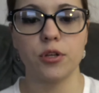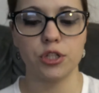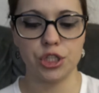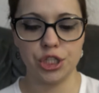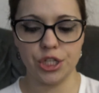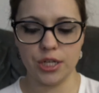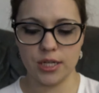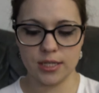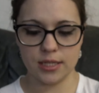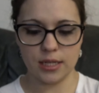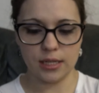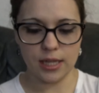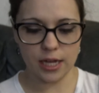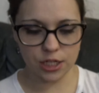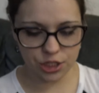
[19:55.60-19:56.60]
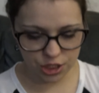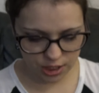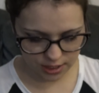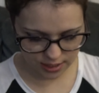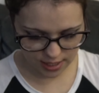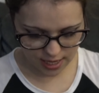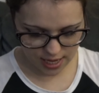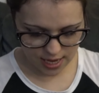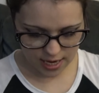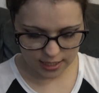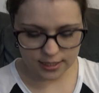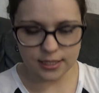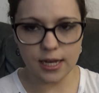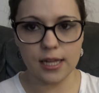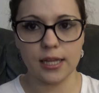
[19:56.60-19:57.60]
their Genius collection, and
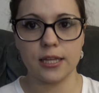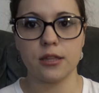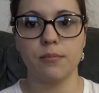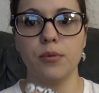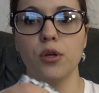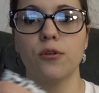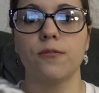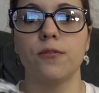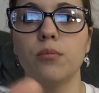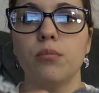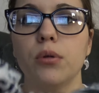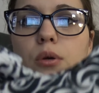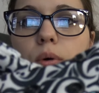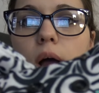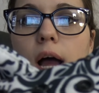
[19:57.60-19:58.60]
it's got like the beautiful blue